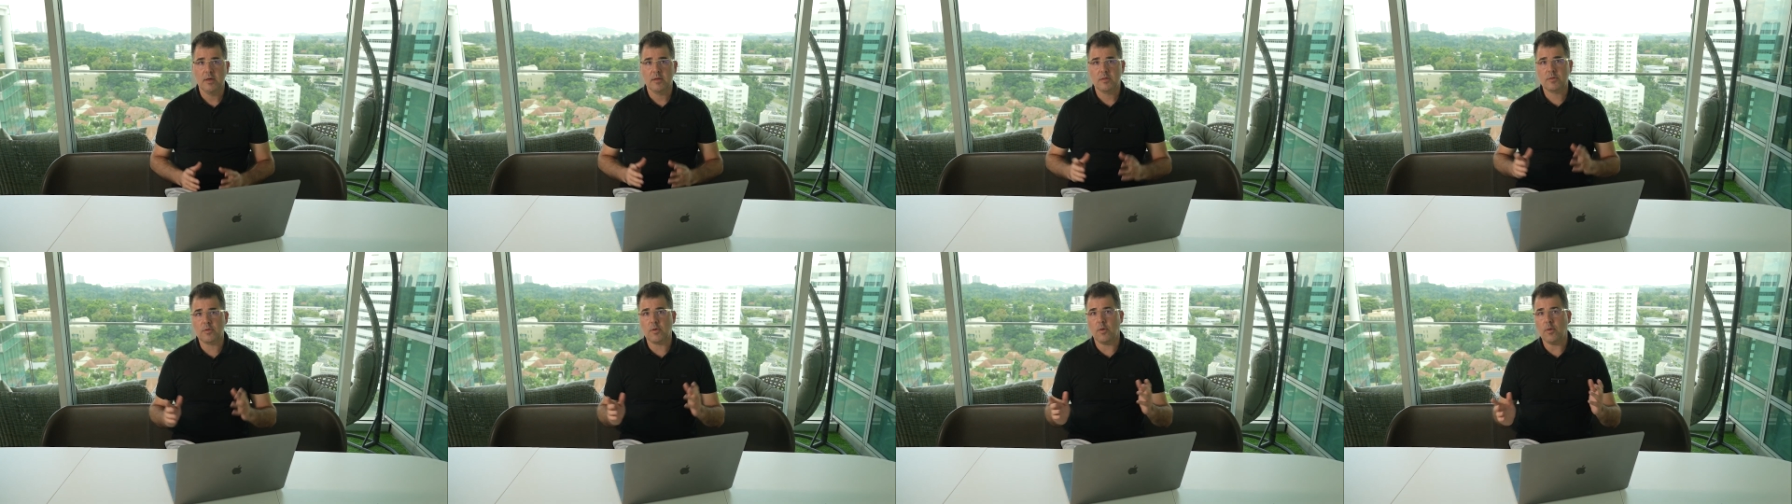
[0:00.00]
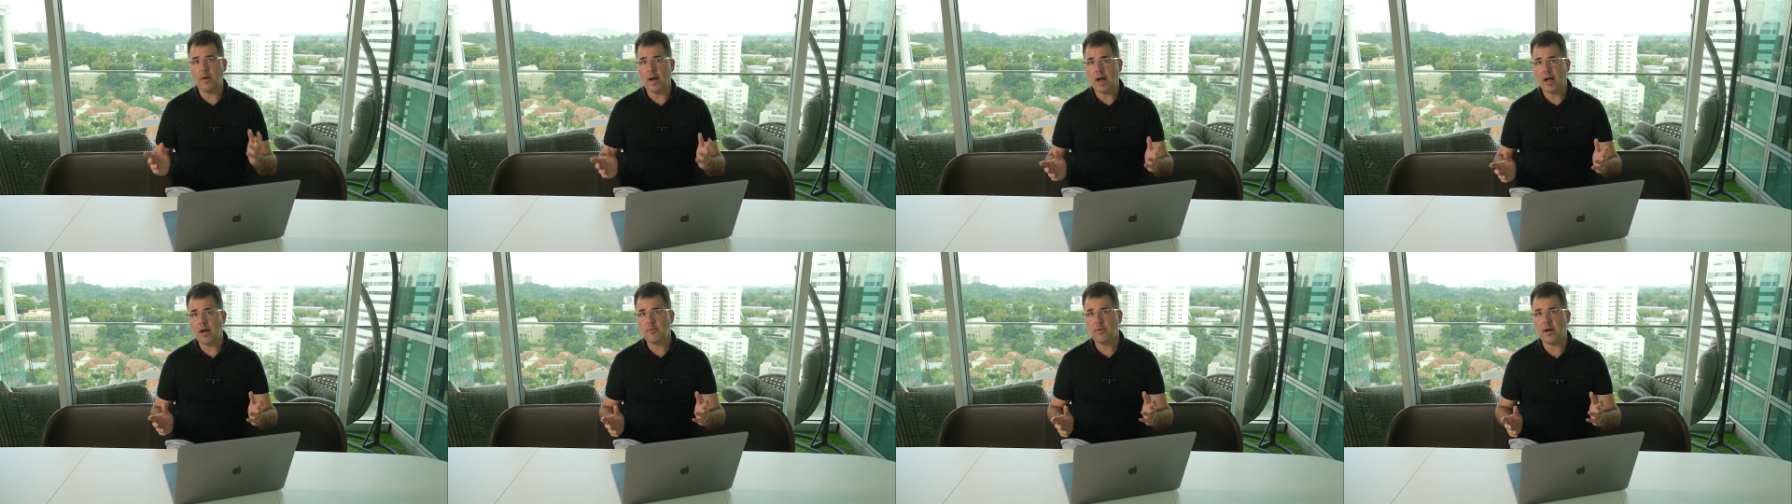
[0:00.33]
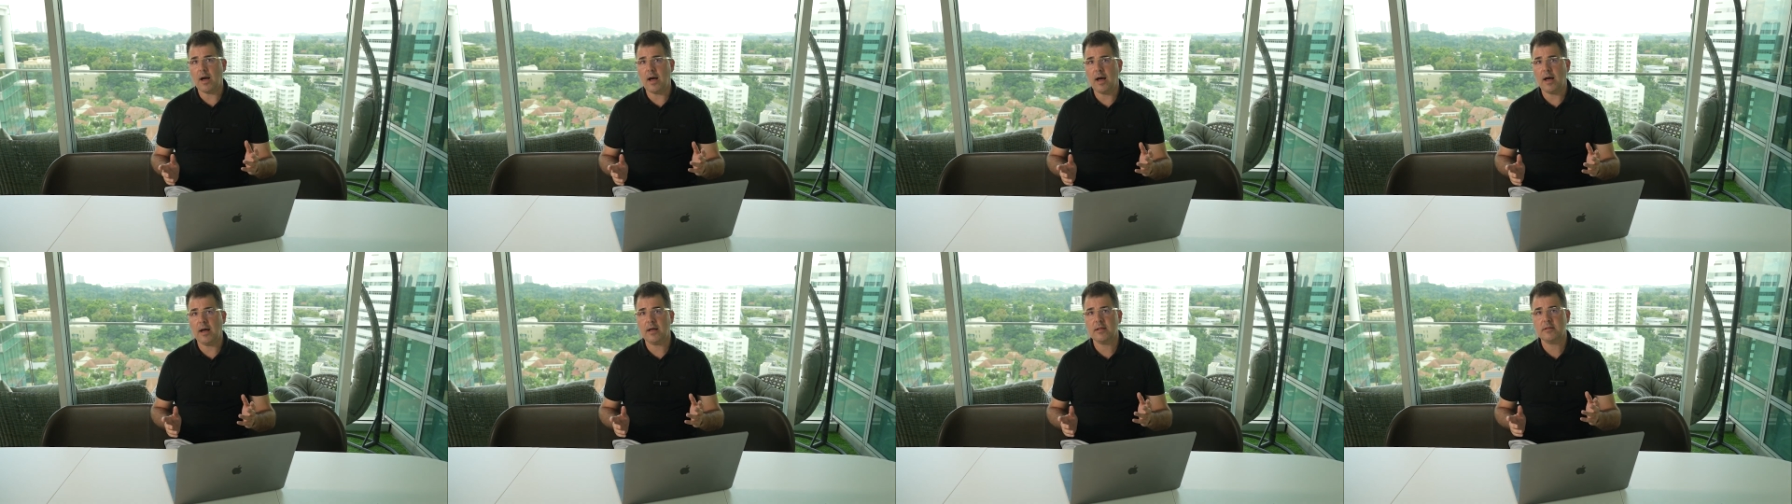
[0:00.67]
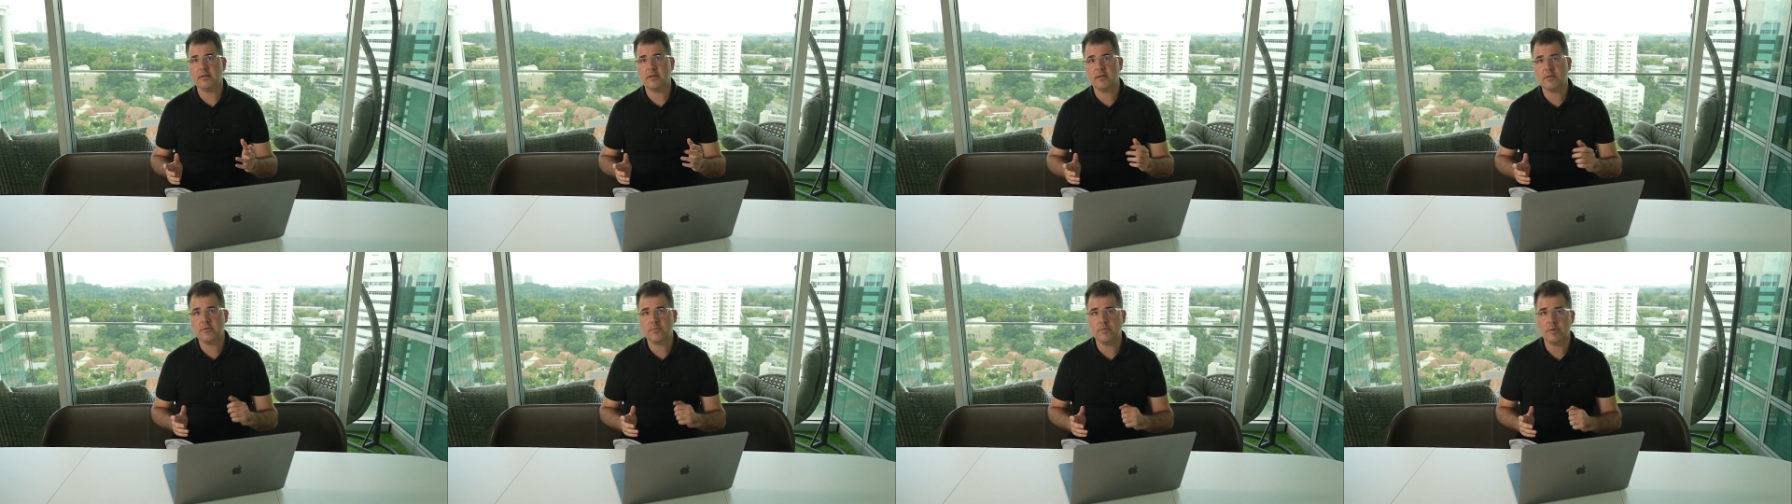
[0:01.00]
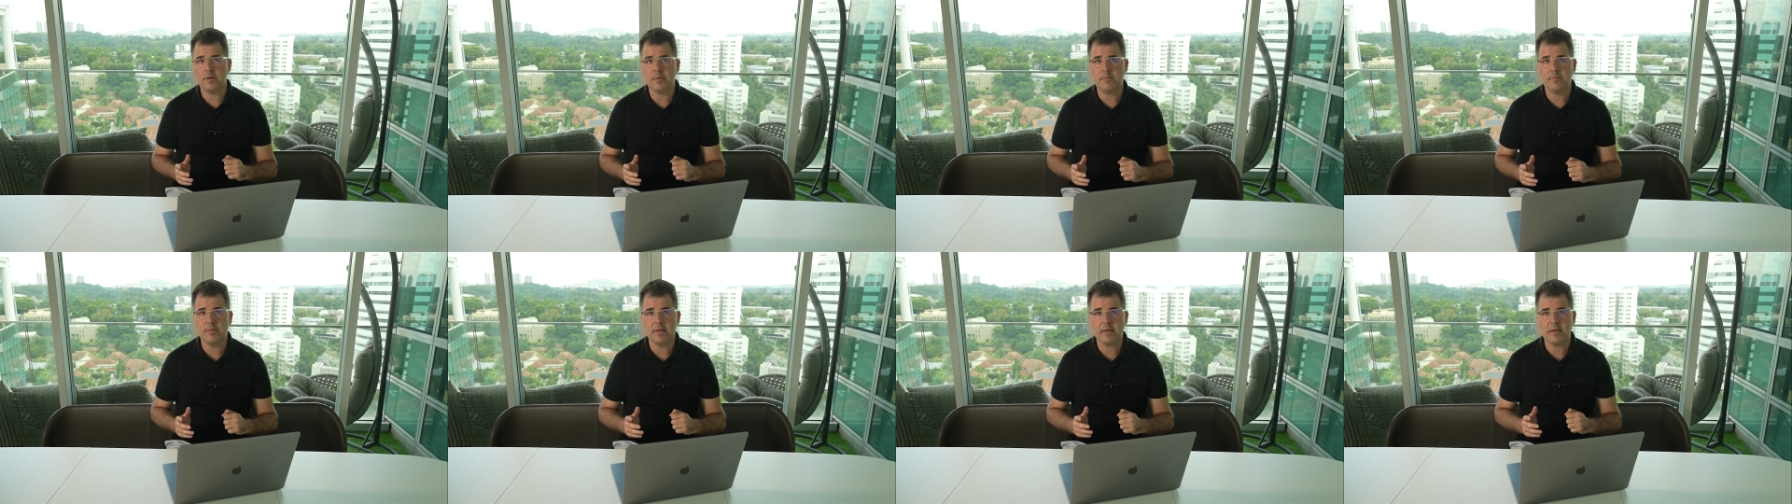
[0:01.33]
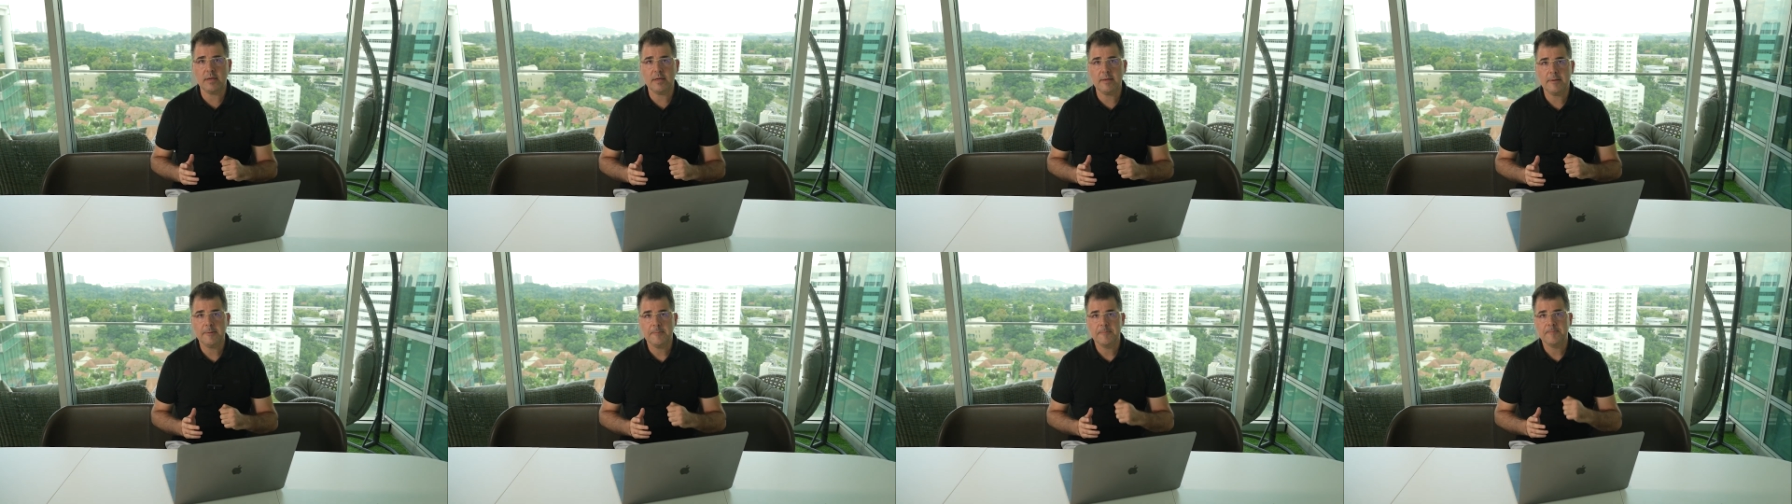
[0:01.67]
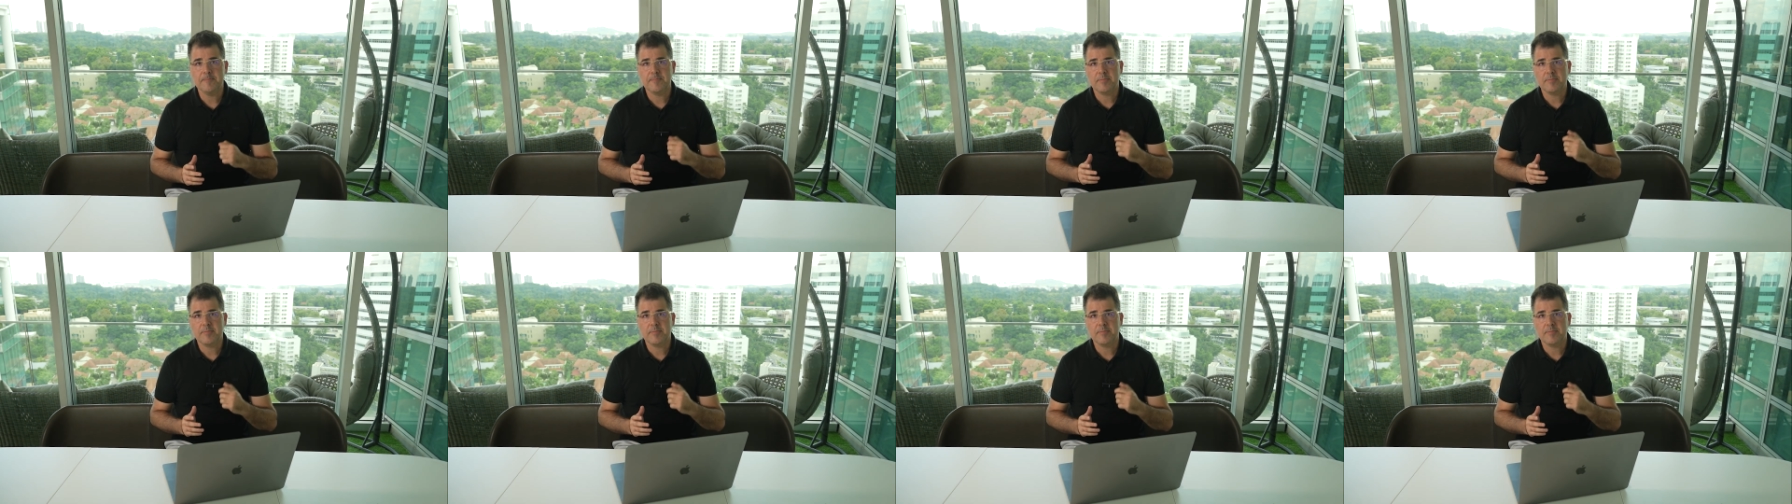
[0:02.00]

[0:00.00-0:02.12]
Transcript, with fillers: So how hard it will be